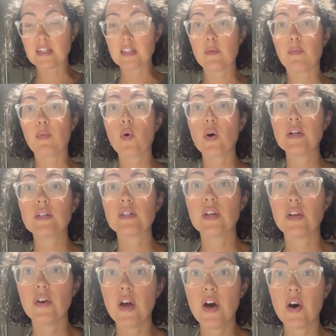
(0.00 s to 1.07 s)
important
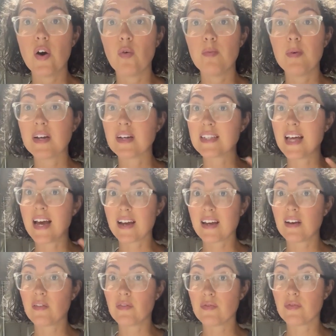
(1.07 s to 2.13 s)
to know, because that's
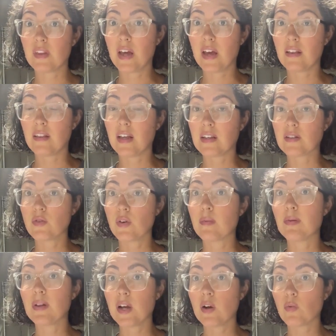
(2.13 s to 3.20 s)
going to
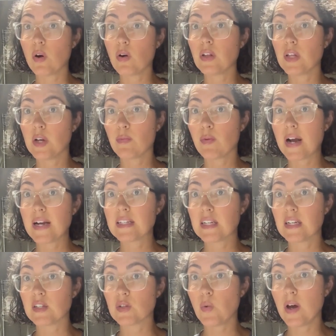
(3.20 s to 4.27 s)
play a role in your
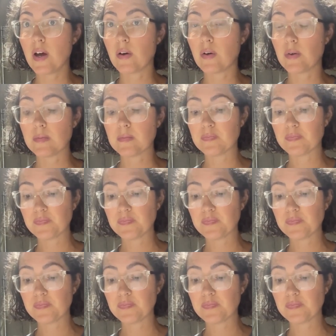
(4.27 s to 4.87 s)
pricing as well.